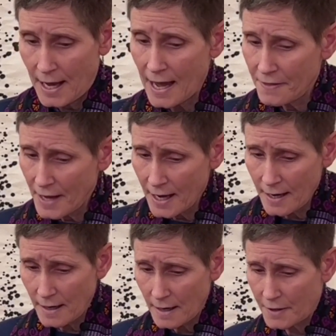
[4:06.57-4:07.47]
And
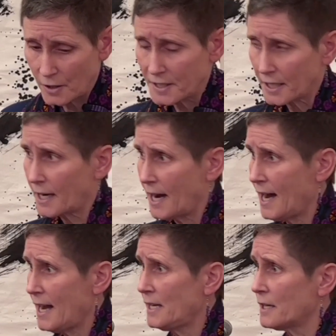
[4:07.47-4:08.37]
then there's the
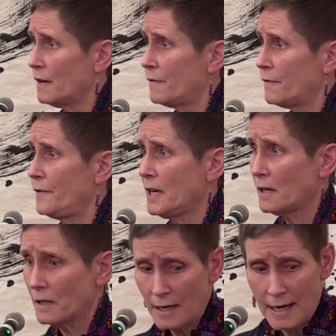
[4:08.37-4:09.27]
kind of
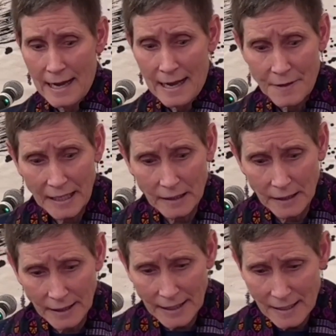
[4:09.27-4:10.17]
fear that
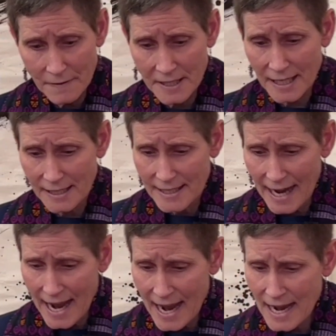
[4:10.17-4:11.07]
lives
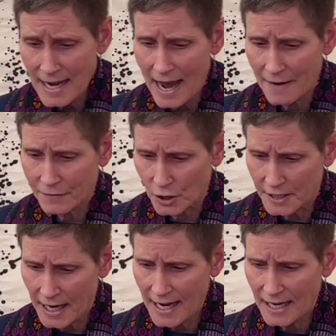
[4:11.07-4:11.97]
day after
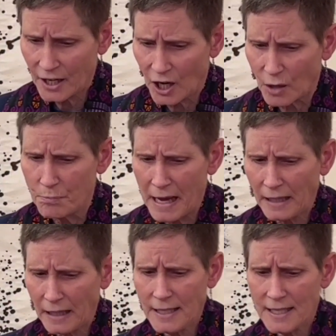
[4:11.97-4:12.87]
day in our
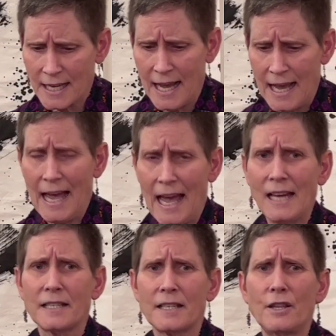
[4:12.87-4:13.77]
bellies
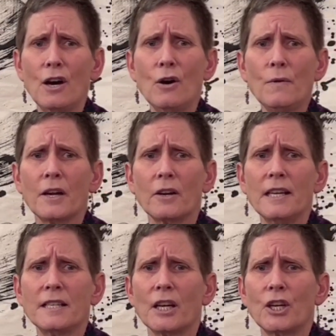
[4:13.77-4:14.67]
as though there
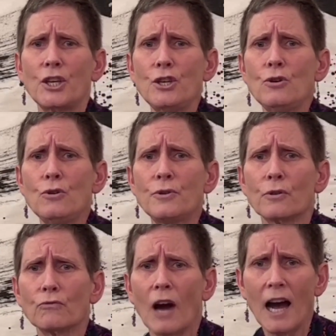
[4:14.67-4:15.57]
is a huge
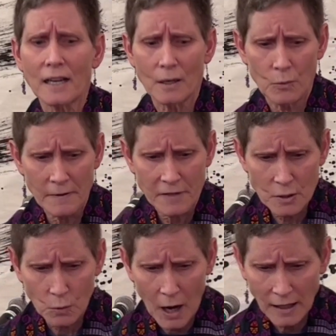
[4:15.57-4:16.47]
rock we've
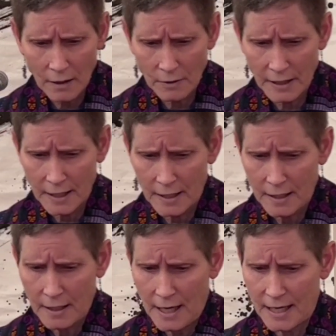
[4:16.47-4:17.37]
swallowed
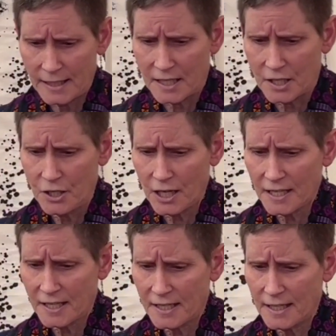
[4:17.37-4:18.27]
and it's
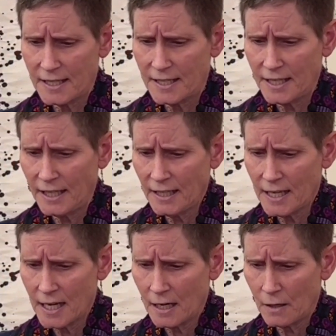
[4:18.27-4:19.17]
just sitting
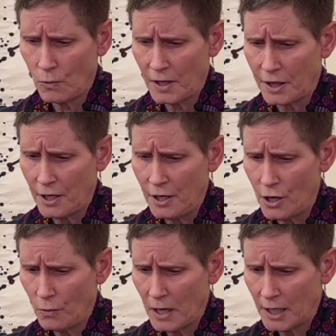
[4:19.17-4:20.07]
there with
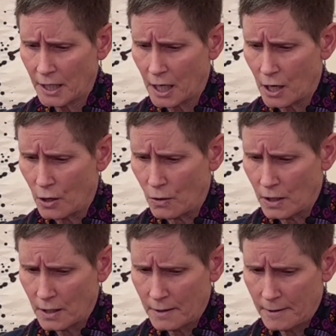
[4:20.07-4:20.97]
nowhere to
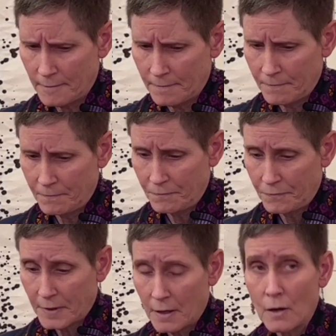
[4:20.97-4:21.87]
go.
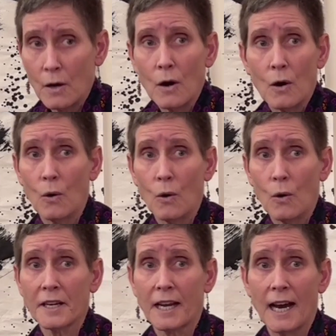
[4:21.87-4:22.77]
Or
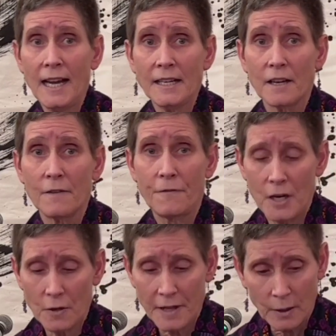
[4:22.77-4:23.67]
the kind of
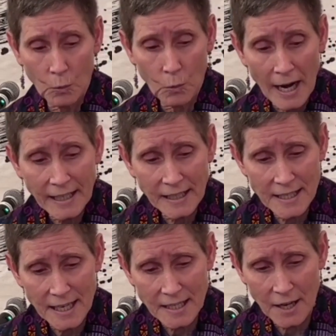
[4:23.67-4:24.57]
fear that
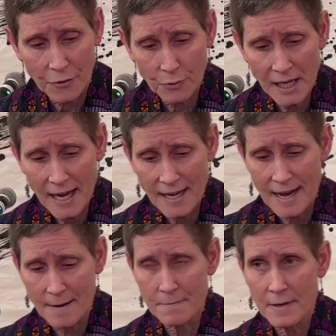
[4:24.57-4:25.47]
awakens us at 3
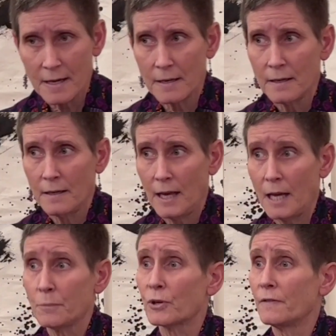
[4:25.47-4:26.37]
a.m.
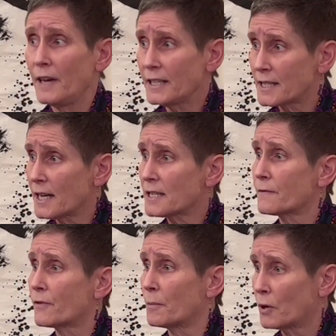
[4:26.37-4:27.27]
and prevents
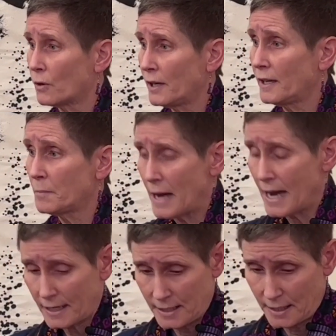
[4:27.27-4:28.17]
us from going
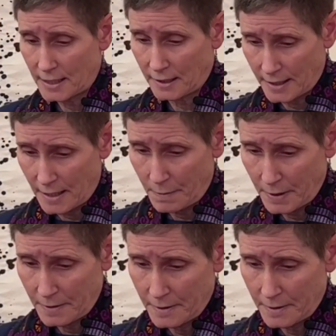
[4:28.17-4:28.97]
back to sleep.